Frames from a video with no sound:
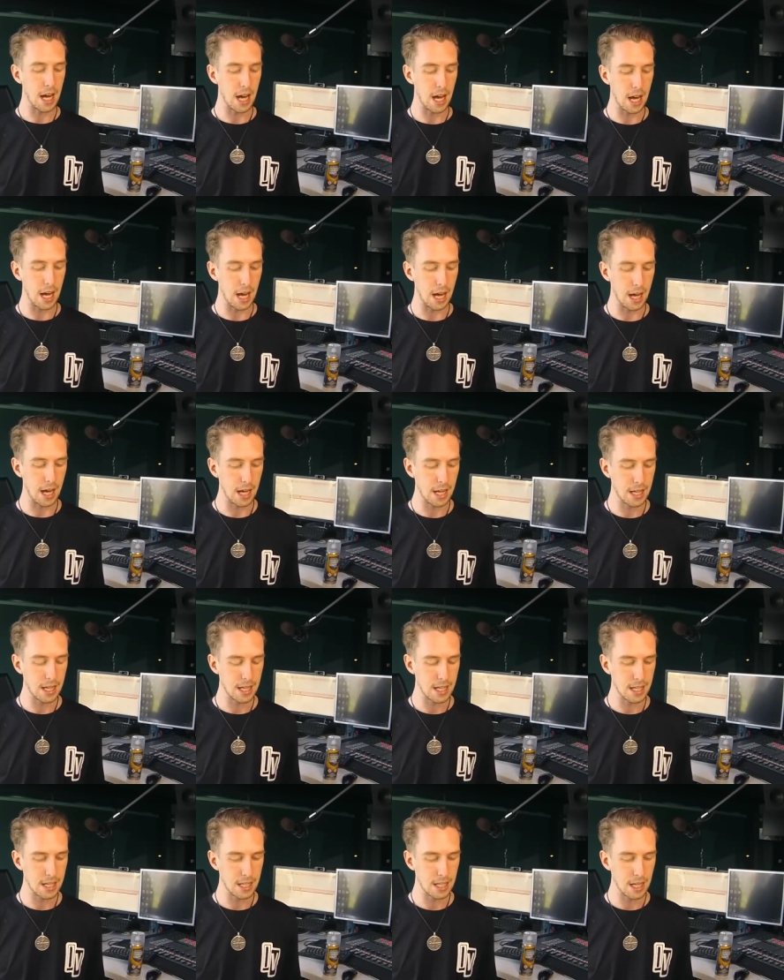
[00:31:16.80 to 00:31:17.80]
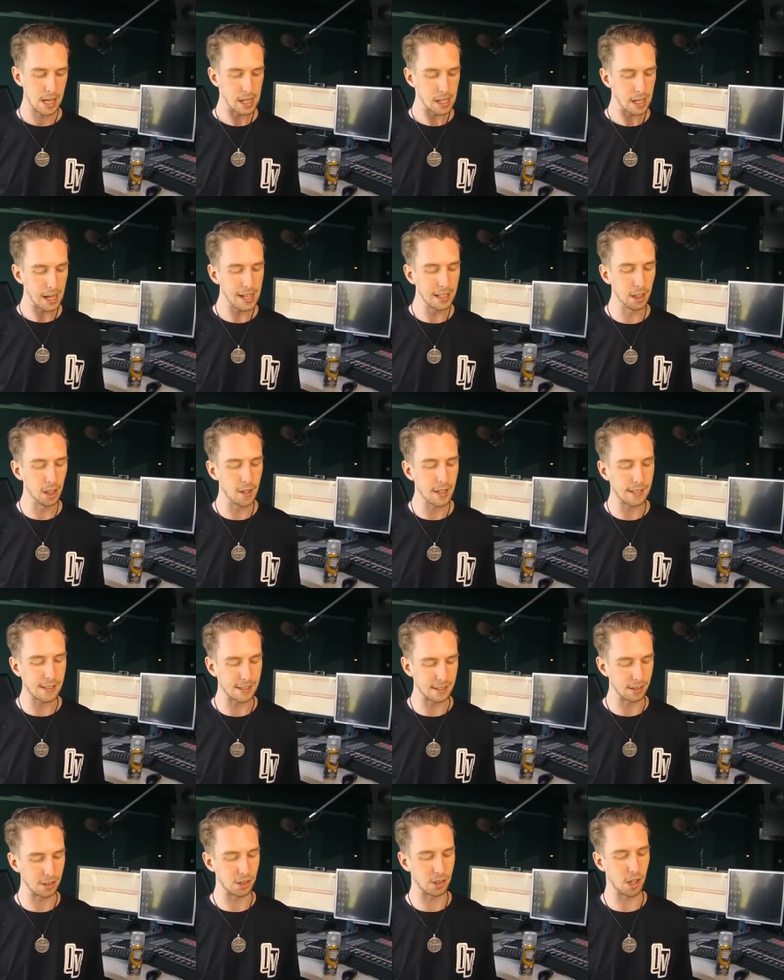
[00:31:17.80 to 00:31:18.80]
uh, Hey
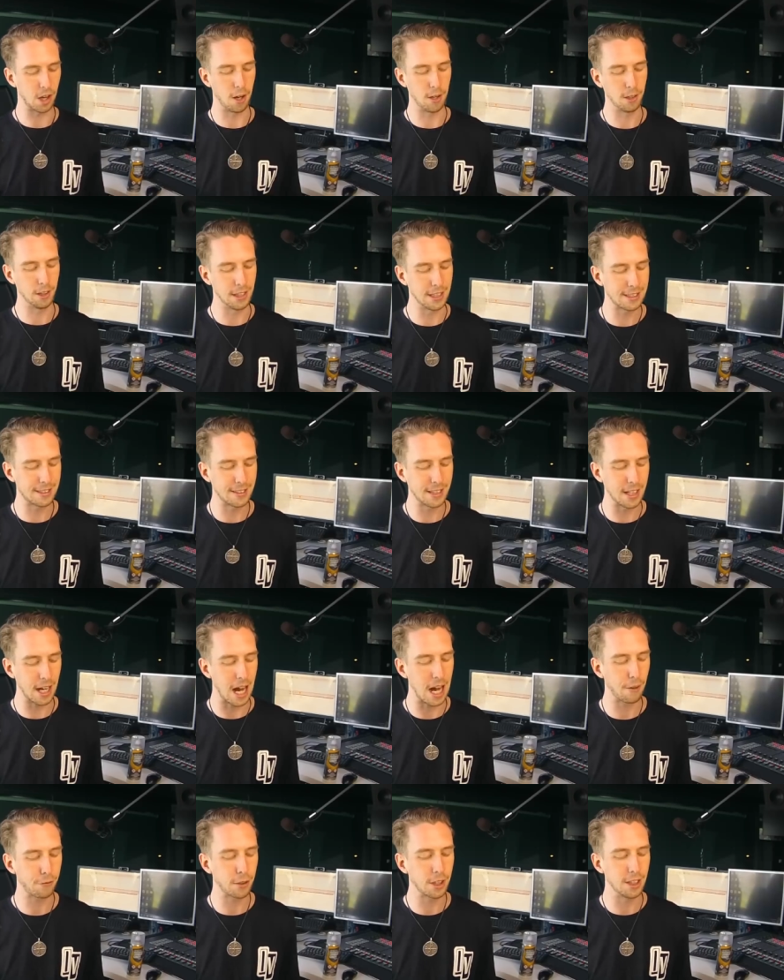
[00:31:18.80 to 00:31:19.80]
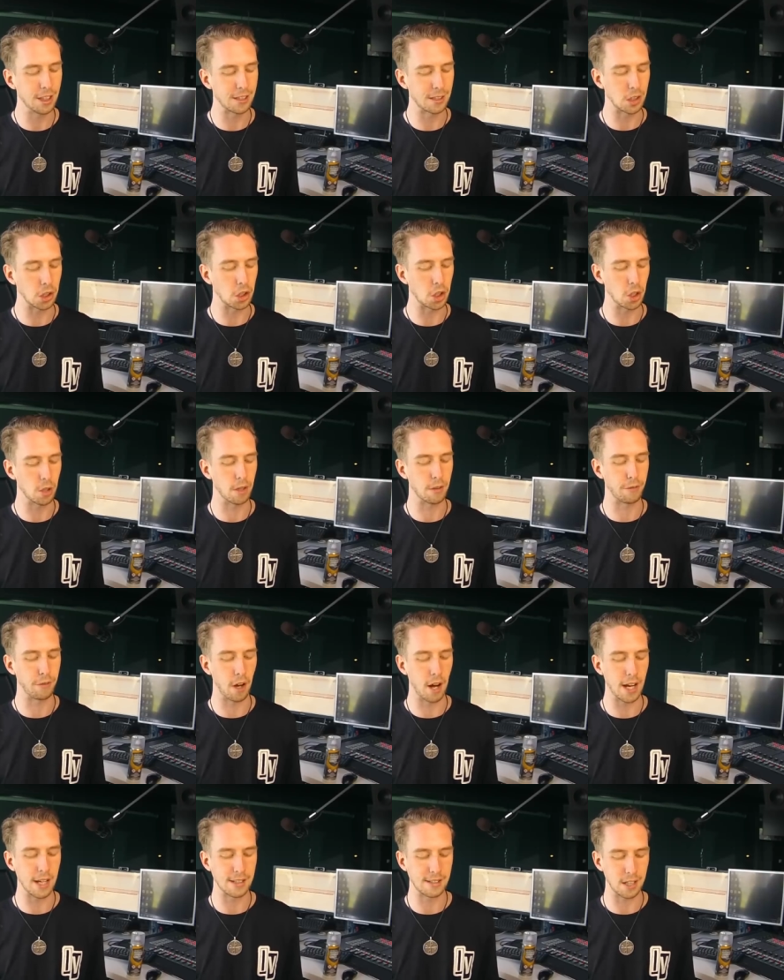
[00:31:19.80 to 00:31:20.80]
Lewis, so listening after listening to your
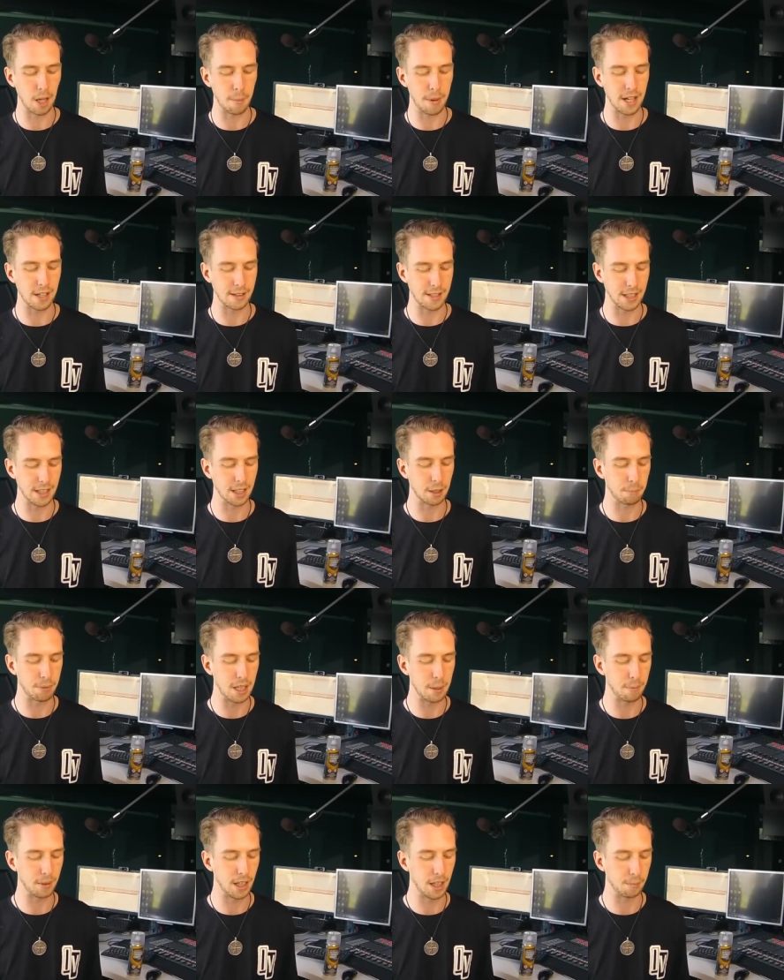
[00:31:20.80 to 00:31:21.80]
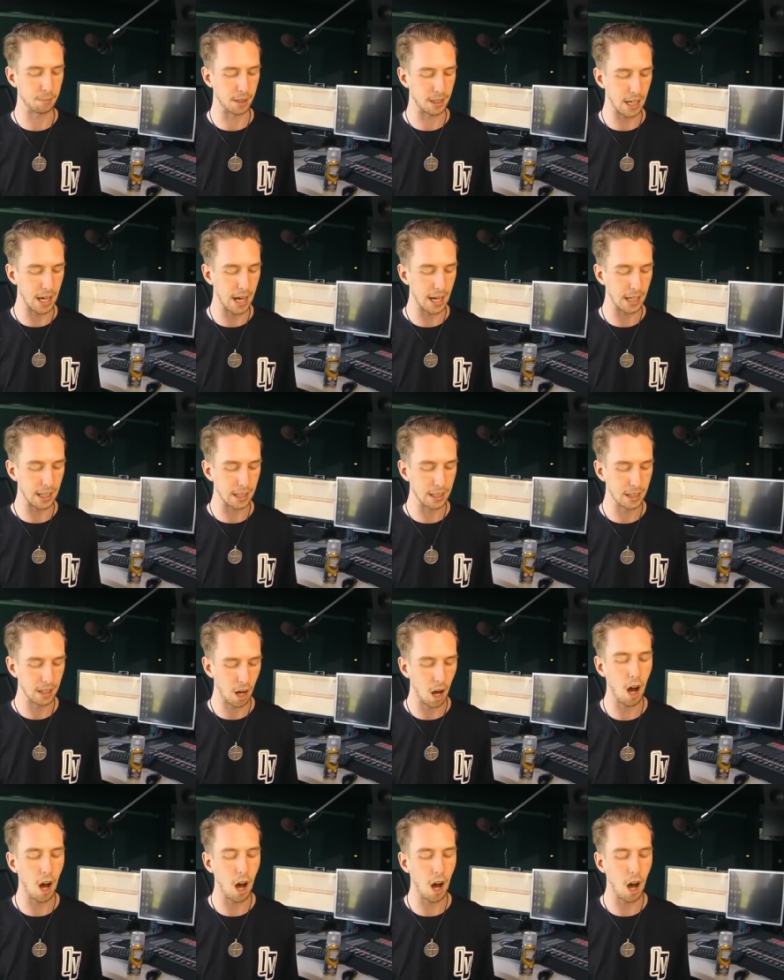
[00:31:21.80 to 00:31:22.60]
advice about telling people I'm gay.